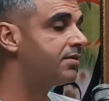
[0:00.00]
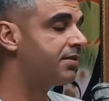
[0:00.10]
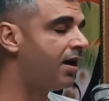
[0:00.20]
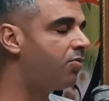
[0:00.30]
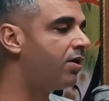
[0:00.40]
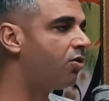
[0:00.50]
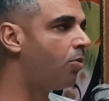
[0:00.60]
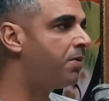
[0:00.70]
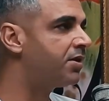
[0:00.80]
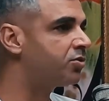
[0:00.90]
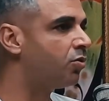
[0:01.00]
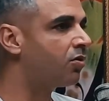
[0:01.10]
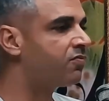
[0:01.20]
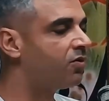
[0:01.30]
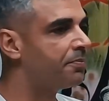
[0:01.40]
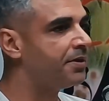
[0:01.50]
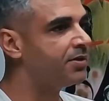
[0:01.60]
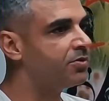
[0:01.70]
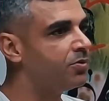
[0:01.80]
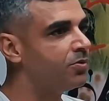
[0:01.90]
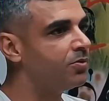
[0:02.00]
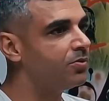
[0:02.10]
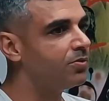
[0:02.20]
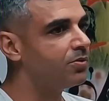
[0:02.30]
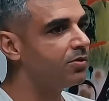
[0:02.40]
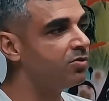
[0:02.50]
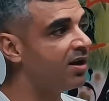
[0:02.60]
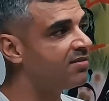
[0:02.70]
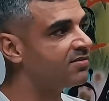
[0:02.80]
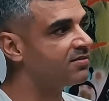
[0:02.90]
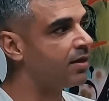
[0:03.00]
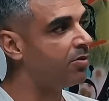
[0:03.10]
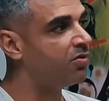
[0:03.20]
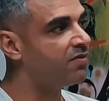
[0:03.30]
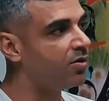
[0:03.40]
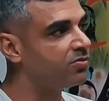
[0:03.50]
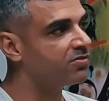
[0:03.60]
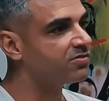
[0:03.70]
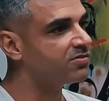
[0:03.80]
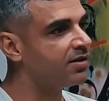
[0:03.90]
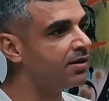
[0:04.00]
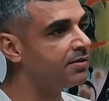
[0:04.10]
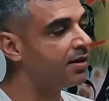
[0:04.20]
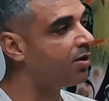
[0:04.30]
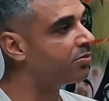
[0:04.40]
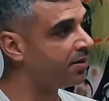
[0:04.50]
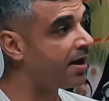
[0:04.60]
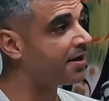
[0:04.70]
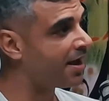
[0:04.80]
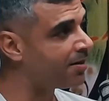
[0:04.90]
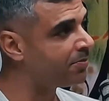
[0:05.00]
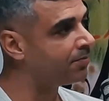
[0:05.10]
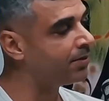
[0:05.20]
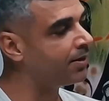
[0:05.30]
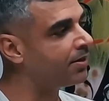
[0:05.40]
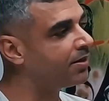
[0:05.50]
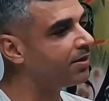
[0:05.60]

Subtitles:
That one opened a door for me to UNSW founders. And now they are helping me.